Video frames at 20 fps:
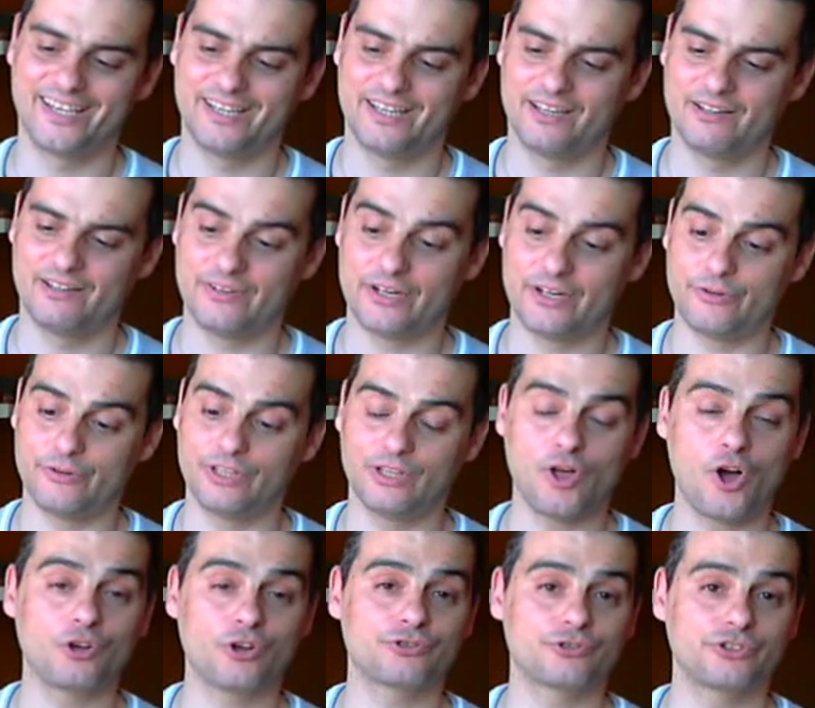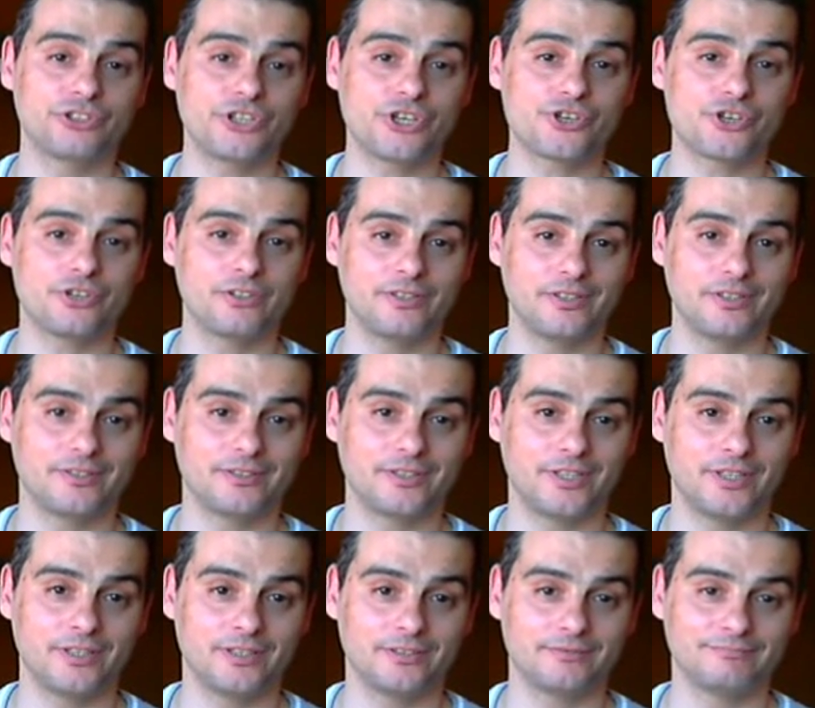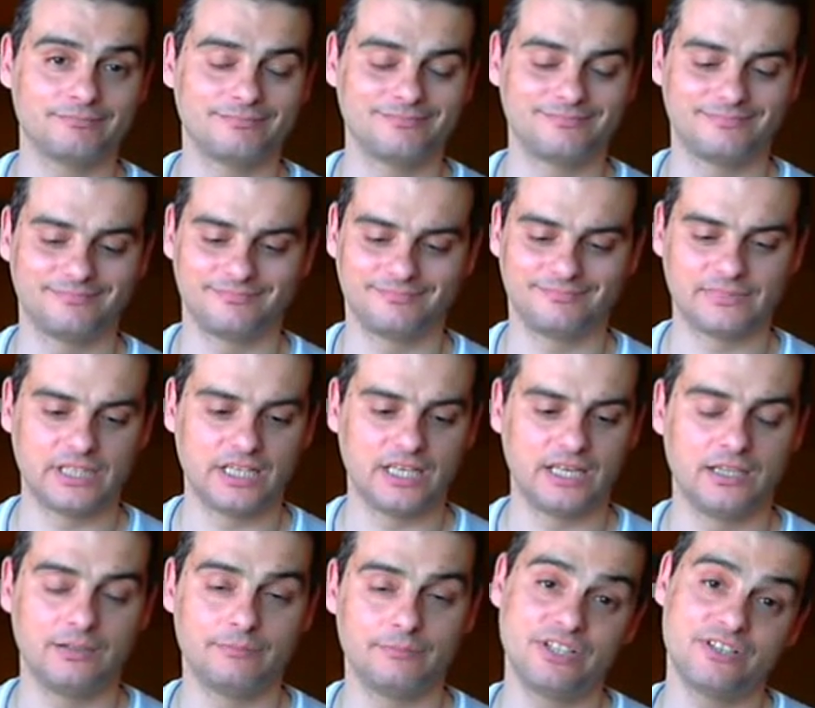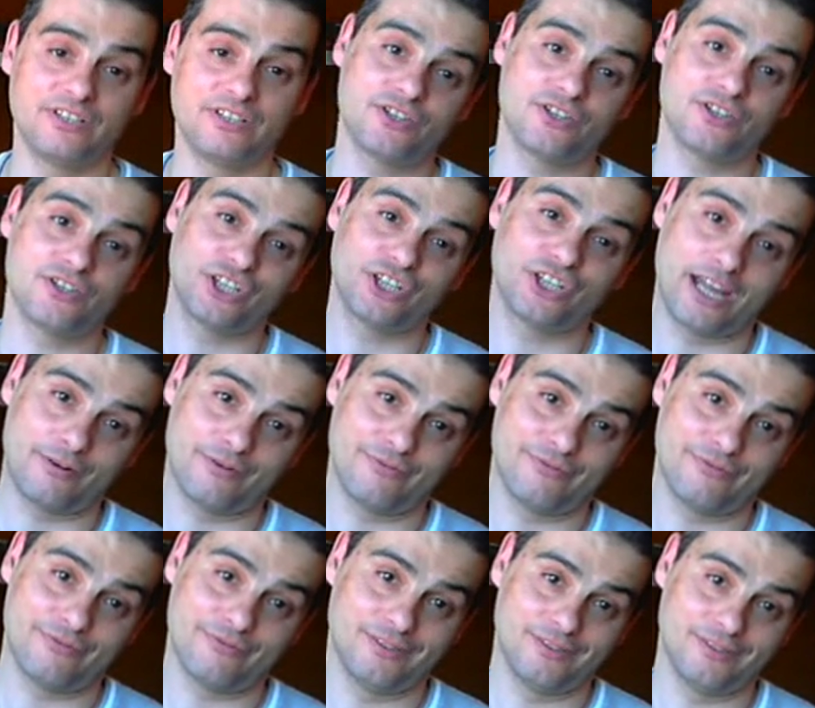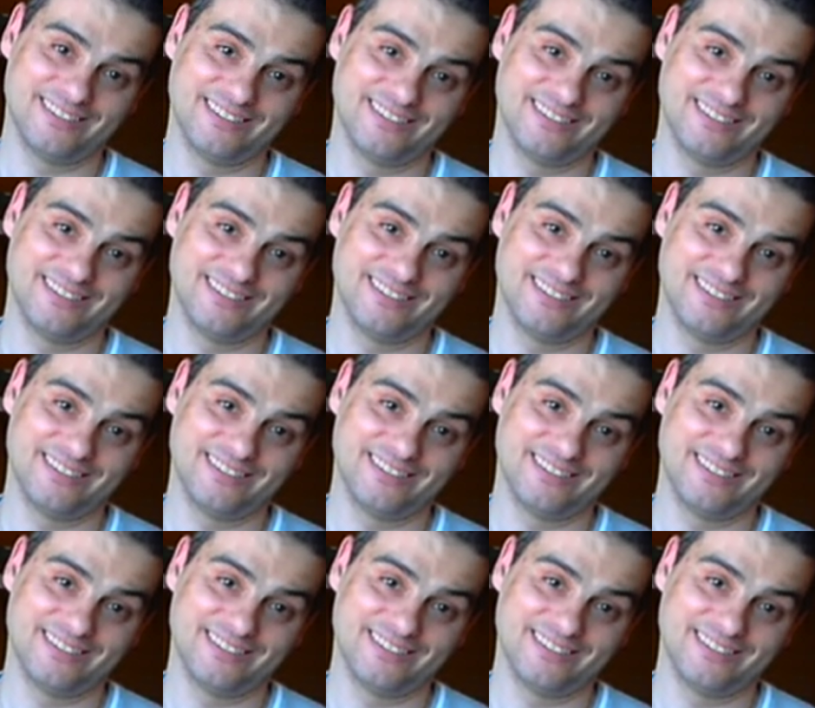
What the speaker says: very long tradition in this is not a caravel.